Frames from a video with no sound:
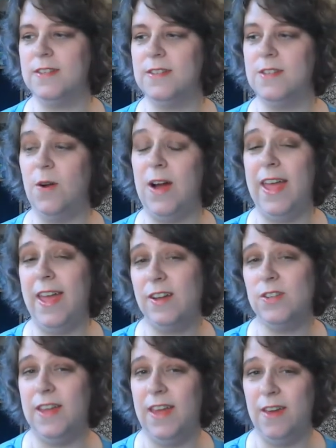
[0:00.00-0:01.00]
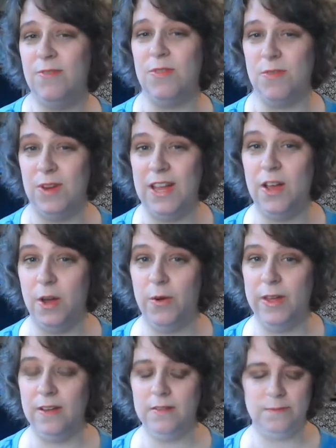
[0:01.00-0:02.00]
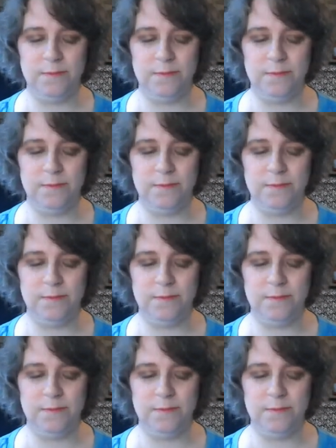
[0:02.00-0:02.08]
So I actually have 3 going.